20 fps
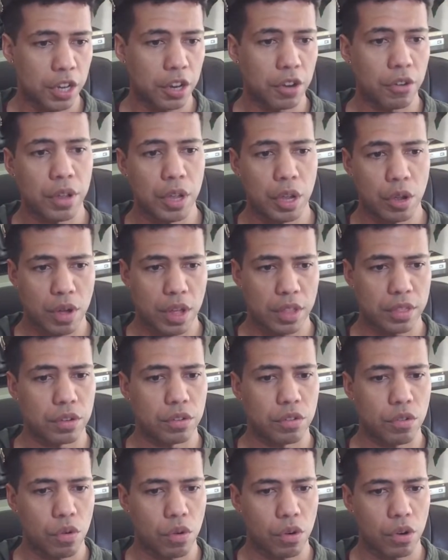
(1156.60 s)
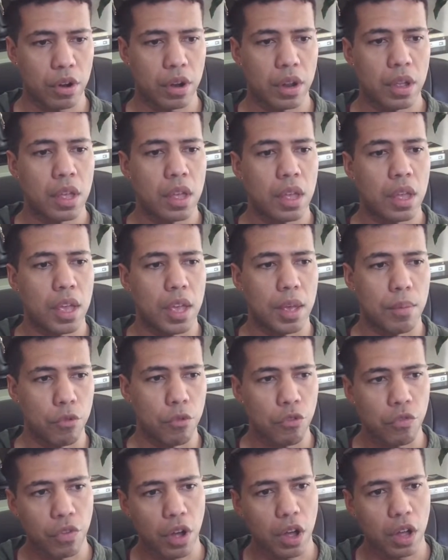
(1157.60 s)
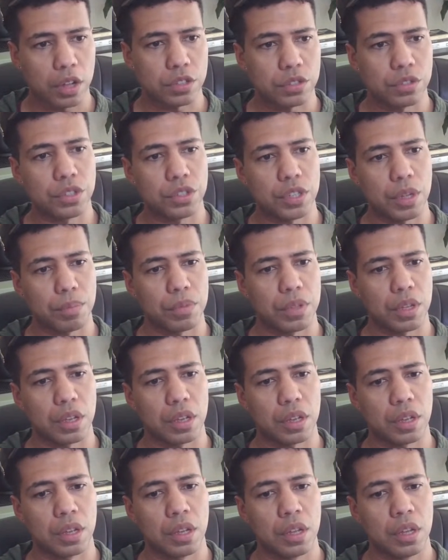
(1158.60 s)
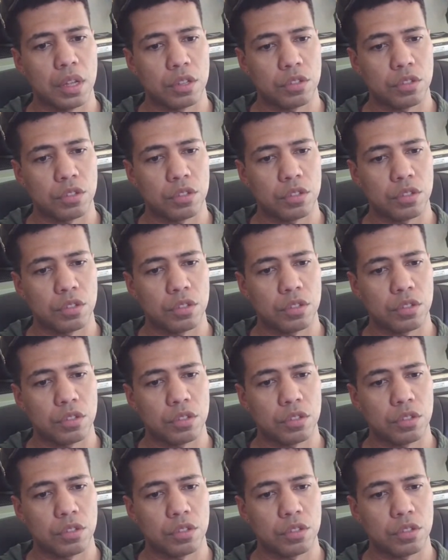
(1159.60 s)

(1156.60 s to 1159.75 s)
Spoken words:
check your ego at the door and move on to something,